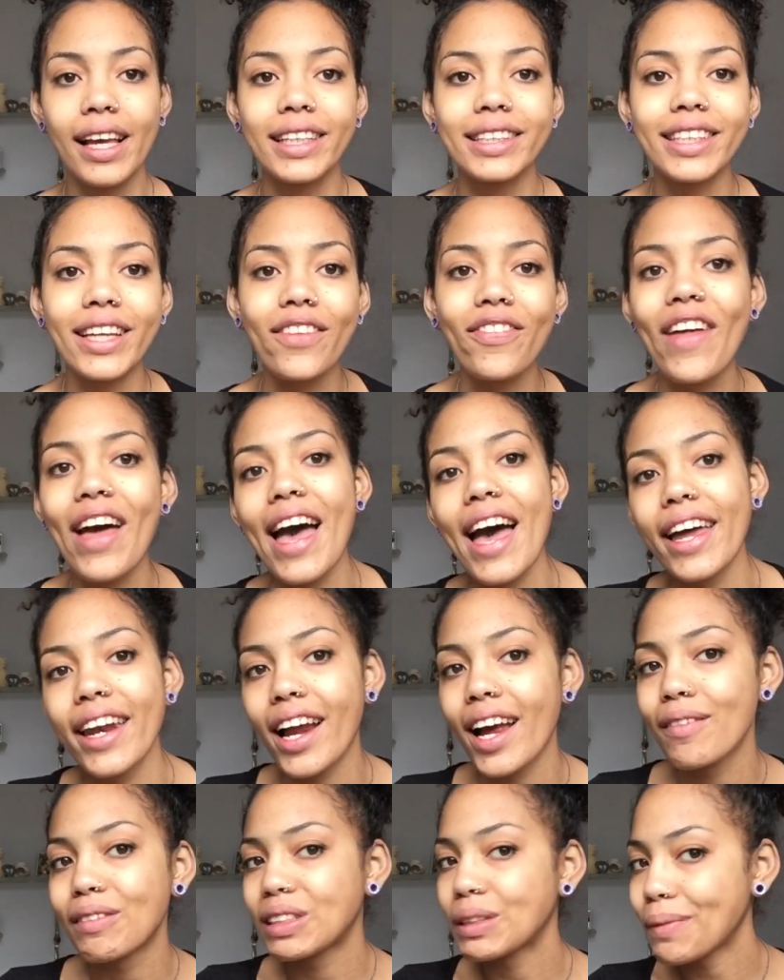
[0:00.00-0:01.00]
So then
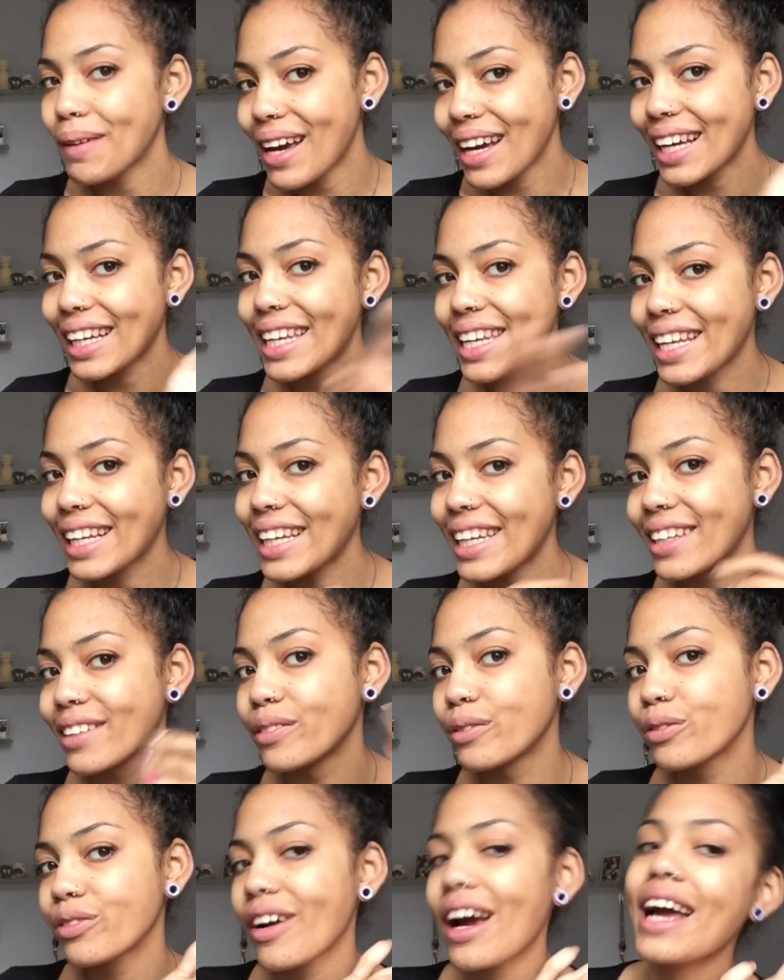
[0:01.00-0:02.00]
I'm sparkly clean
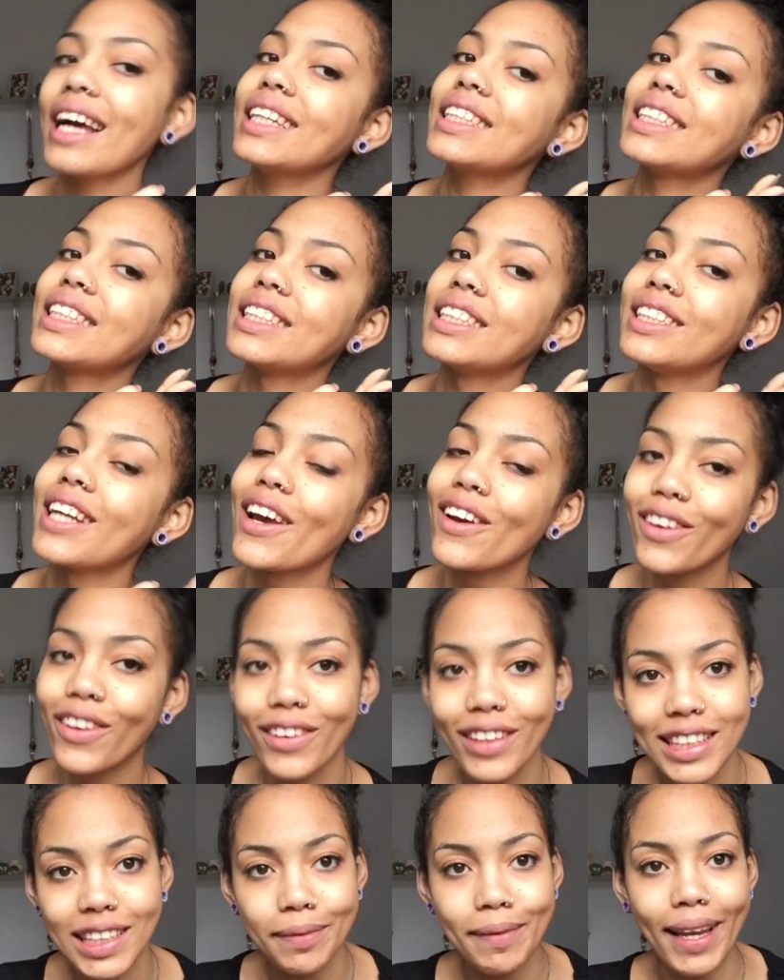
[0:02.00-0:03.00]
and fresh, no
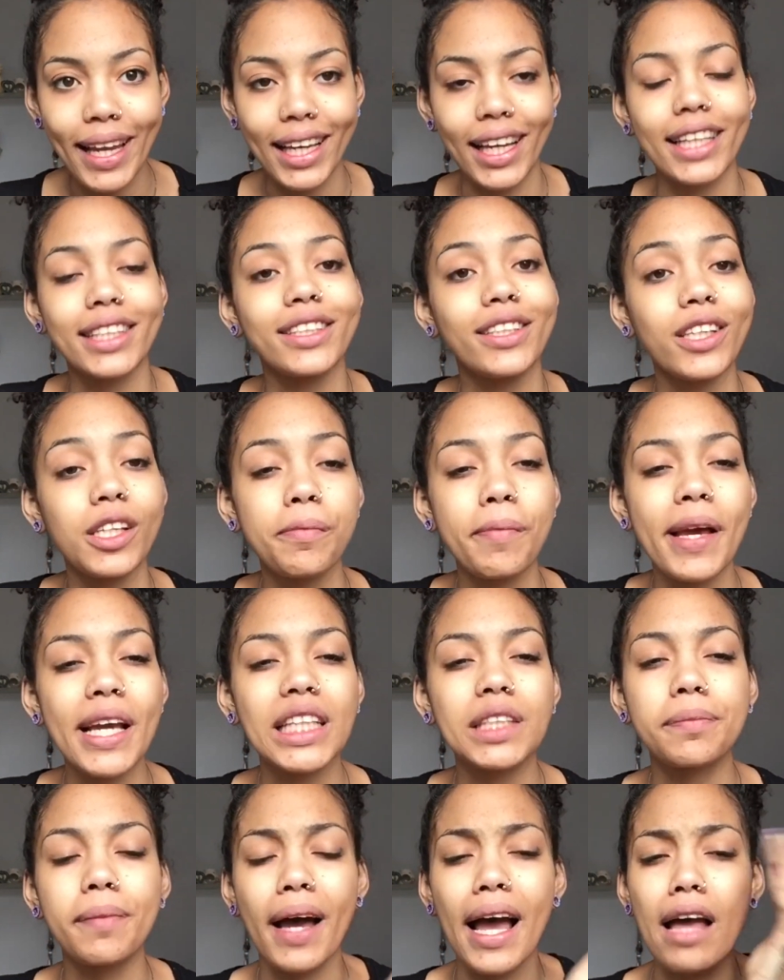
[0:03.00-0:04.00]
longer smelling like
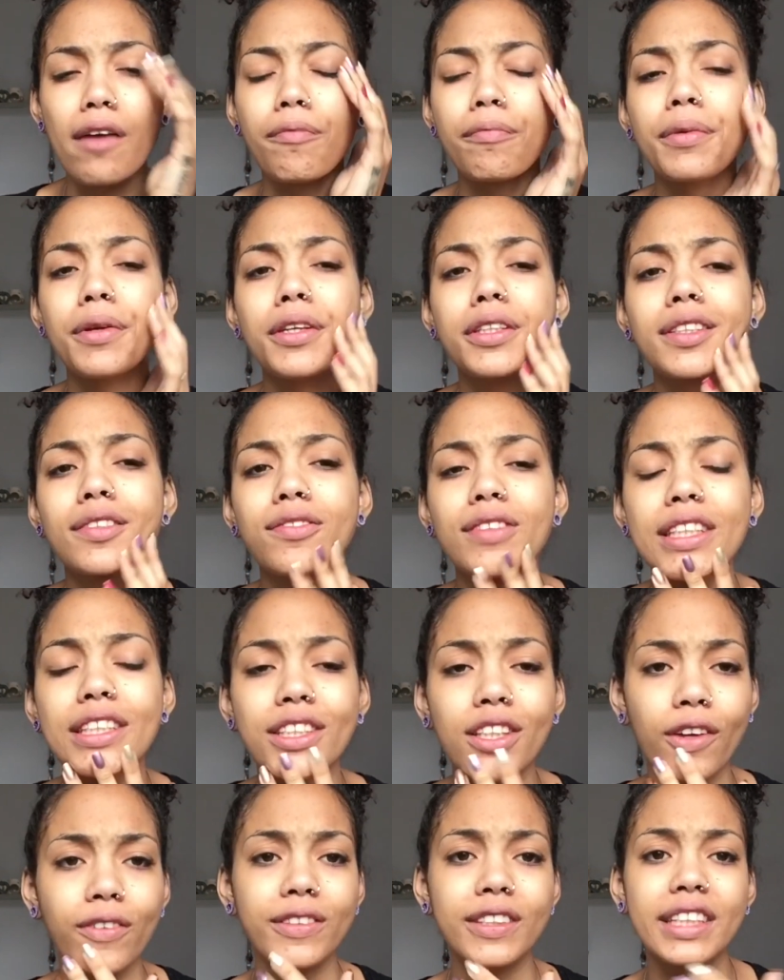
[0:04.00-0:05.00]
toothpaste, but I have beautifully
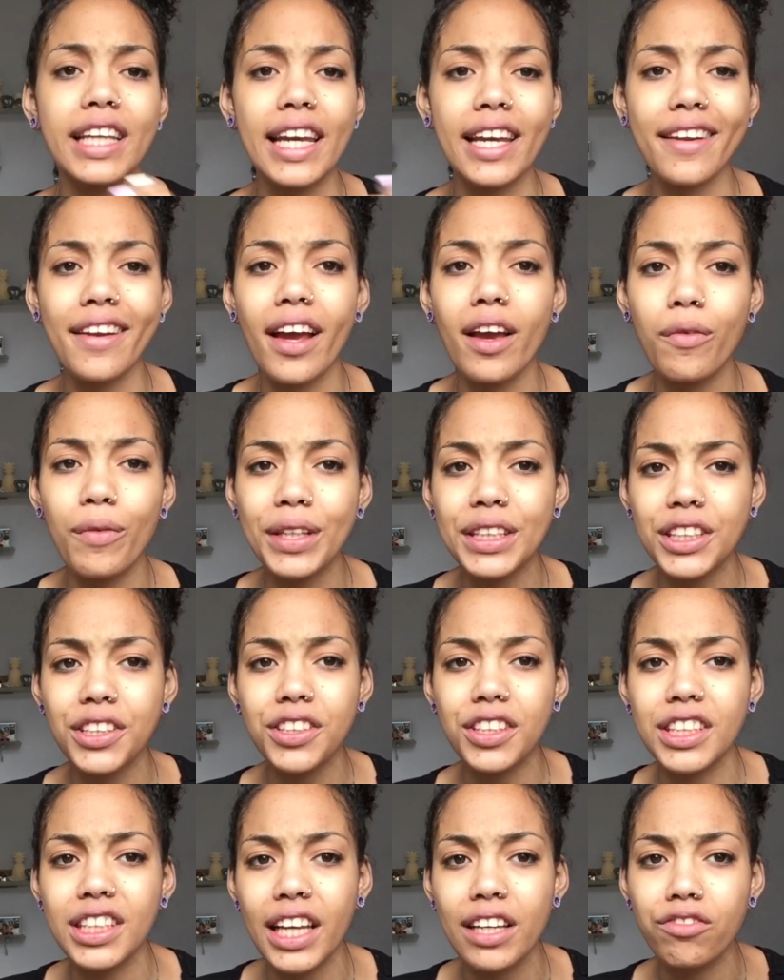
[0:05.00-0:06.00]
soft skin. I wish you
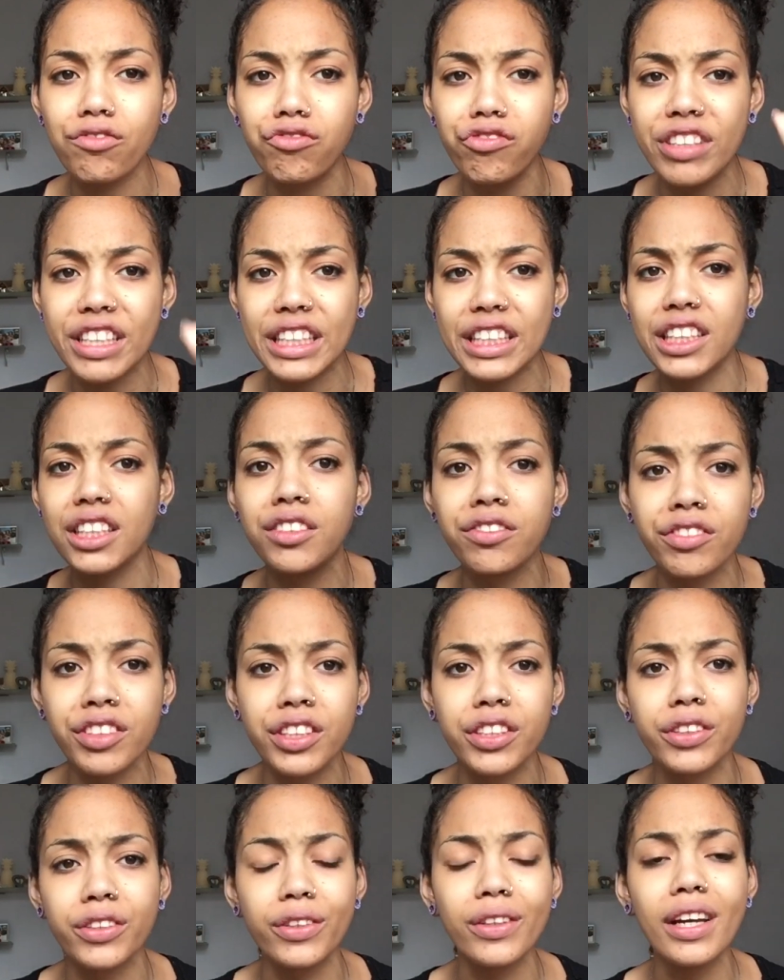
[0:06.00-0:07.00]
could like reach
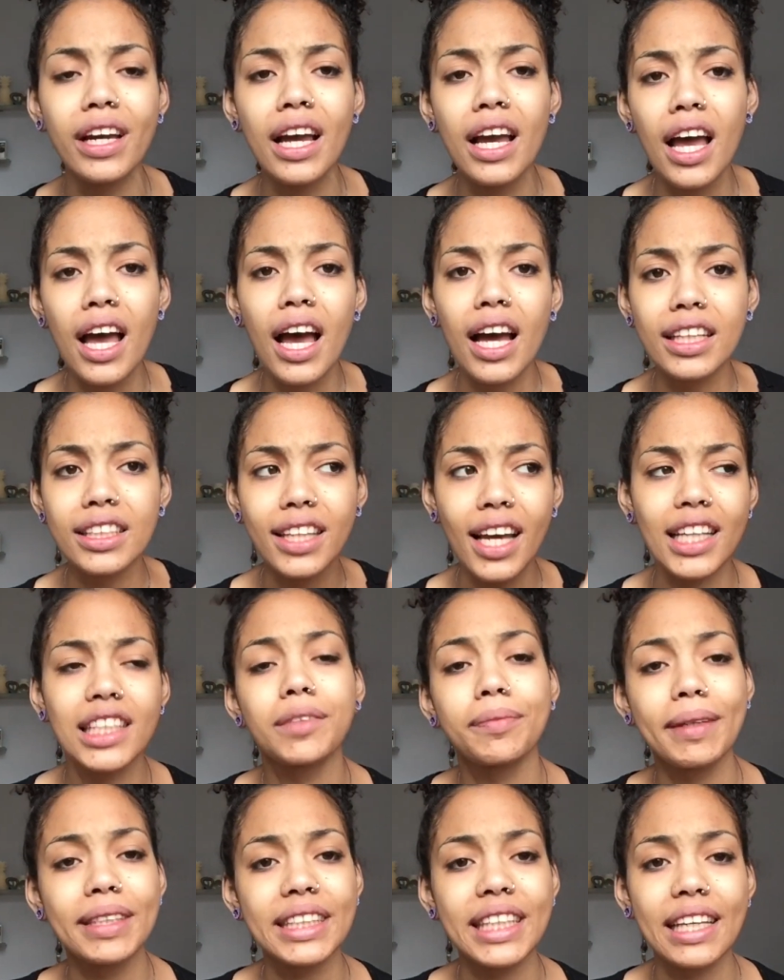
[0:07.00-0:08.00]
through and
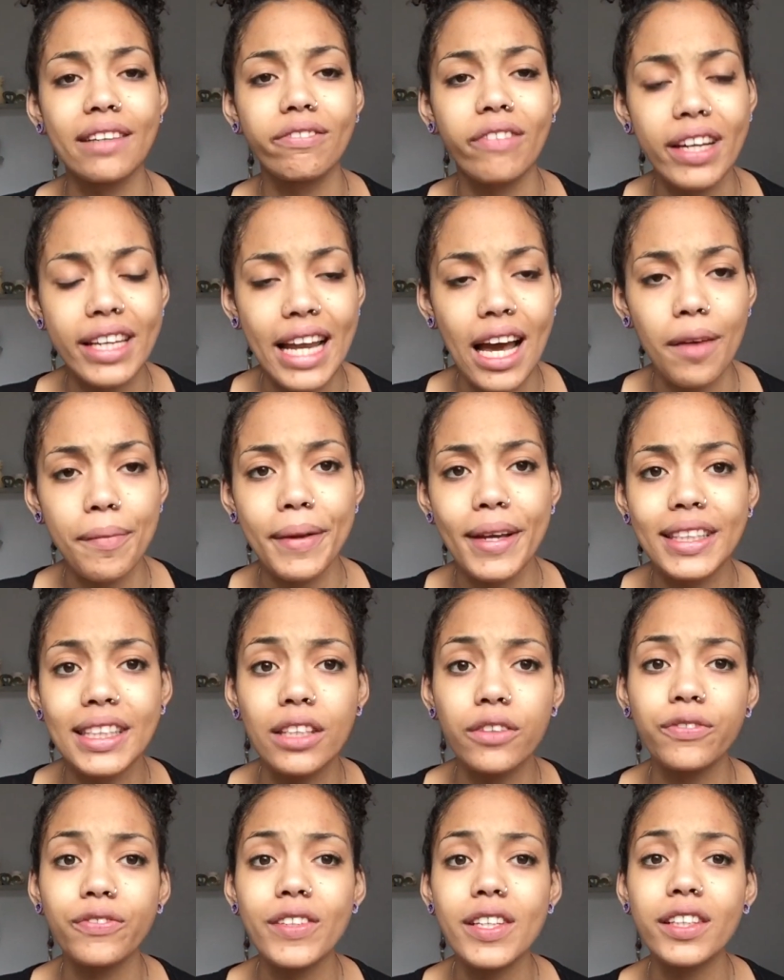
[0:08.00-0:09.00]
touch my skin right now because
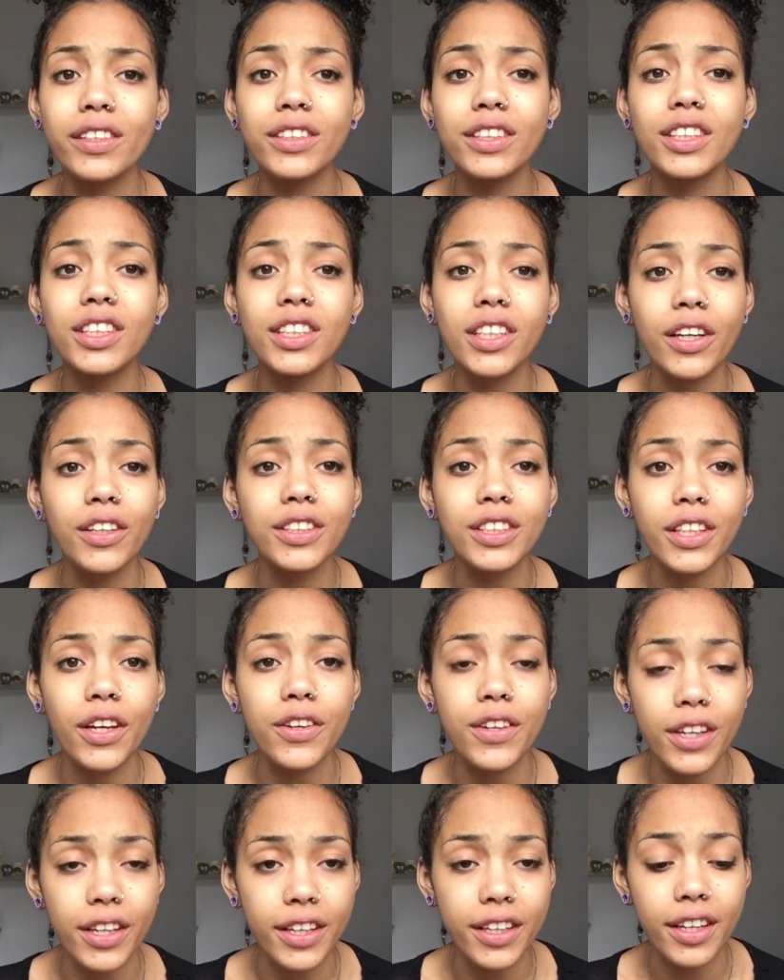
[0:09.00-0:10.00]
it feels so, so
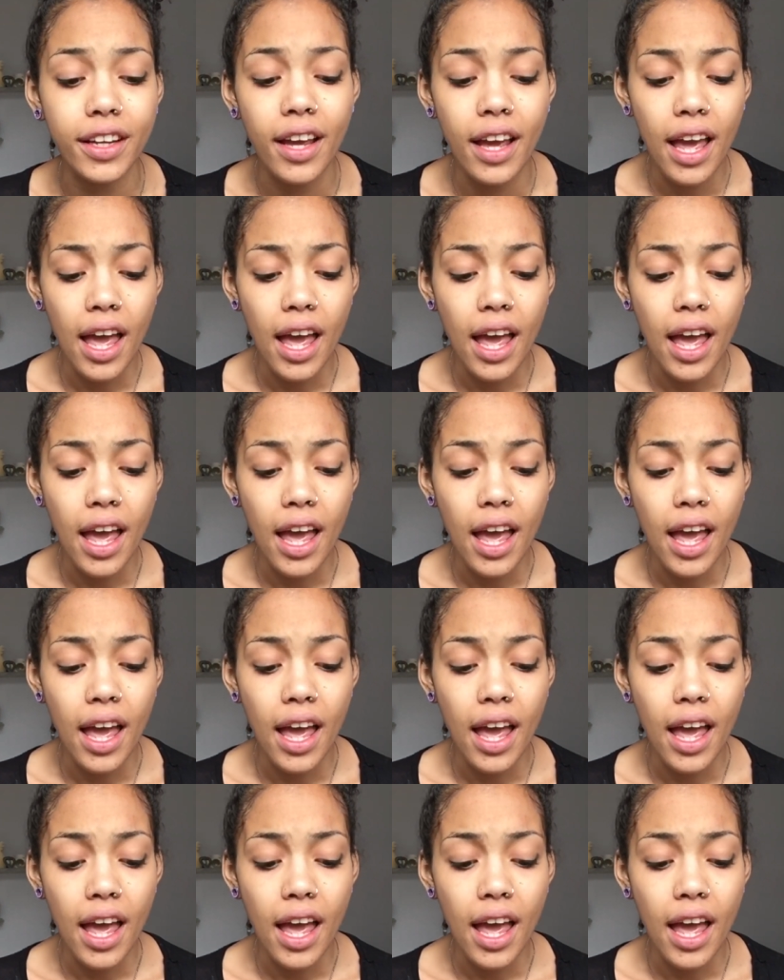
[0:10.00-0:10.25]
good.